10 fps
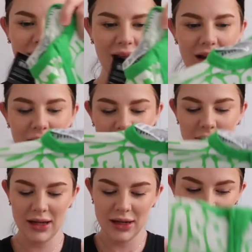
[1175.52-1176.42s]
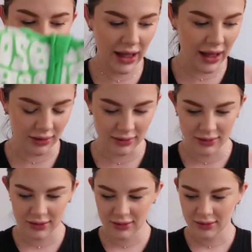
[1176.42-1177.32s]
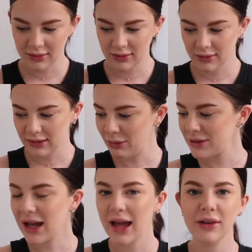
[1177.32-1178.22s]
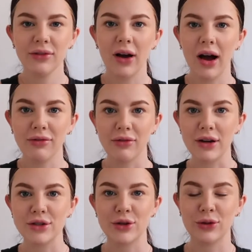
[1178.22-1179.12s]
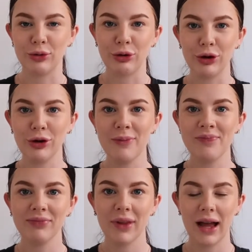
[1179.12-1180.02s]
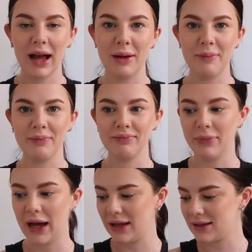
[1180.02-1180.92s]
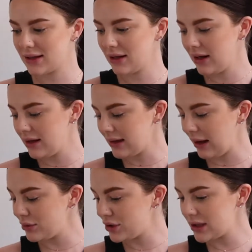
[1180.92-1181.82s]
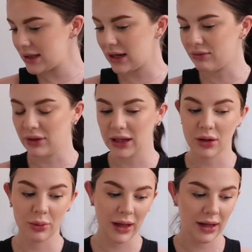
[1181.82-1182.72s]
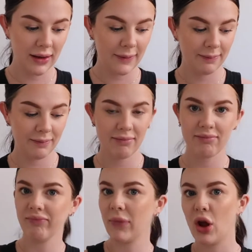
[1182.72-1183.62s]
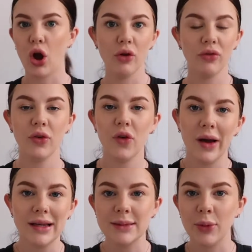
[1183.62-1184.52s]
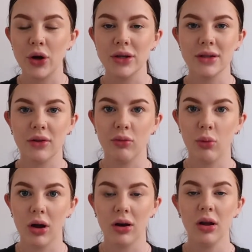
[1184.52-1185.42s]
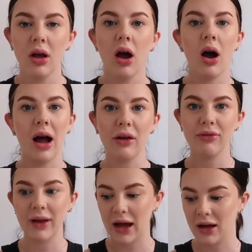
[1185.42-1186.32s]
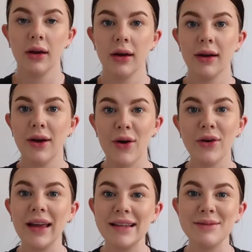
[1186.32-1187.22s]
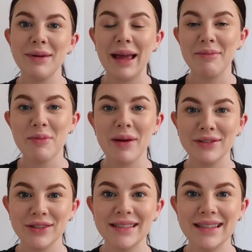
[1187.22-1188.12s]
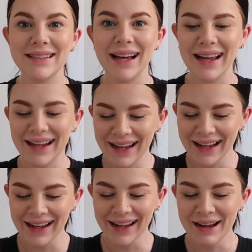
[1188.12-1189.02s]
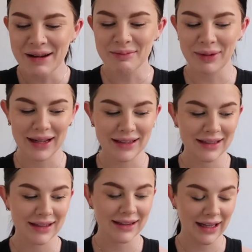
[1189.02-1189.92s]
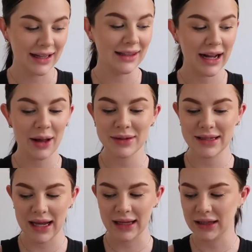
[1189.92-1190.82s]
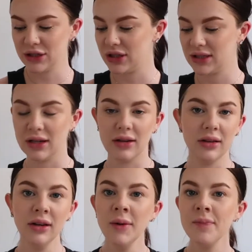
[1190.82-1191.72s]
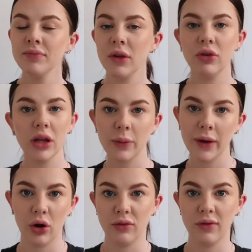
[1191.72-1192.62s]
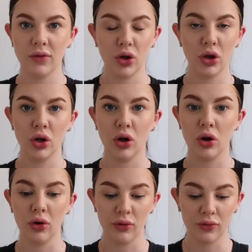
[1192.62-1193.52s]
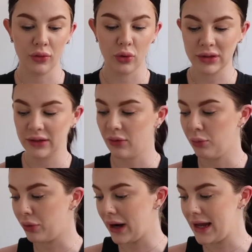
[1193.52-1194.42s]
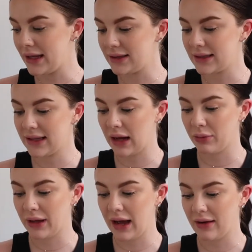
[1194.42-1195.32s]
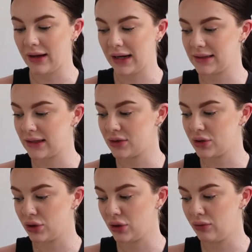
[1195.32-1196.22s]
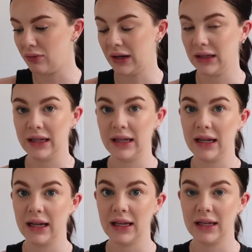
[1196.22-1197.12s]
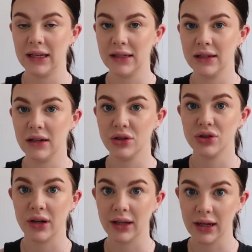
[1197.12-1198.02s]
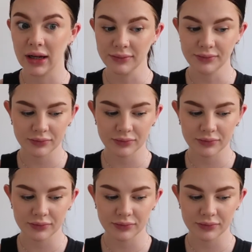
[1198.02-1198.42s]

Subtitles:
So yeah, that was kind of half rushed through. But that was just a really quick overview, I suppose, of what I found. Okay, so my camera battery did die. But yeah, like I was saying, it's just a really quick overview of all the different brands that we have access to readily in Australia.